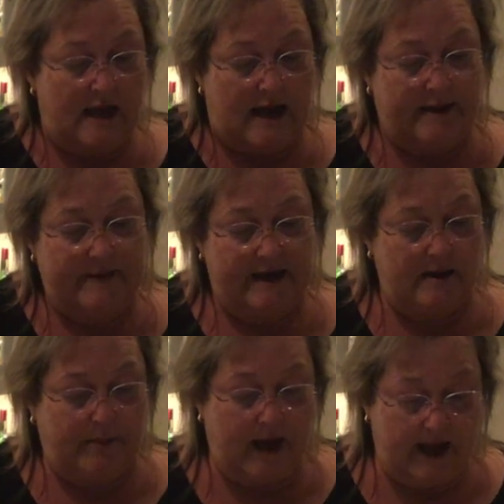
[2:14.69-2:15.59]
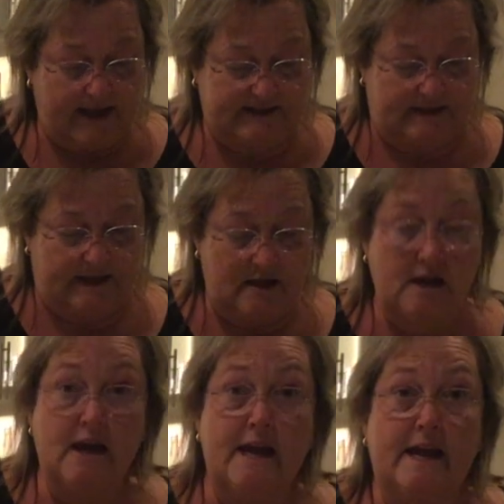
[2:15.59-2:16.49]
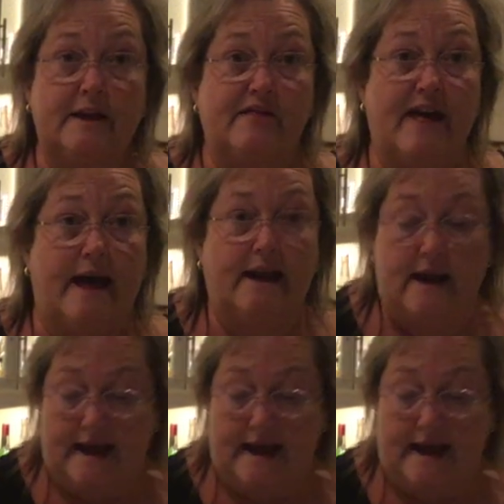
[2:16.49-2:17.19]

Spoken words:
I make a pasta that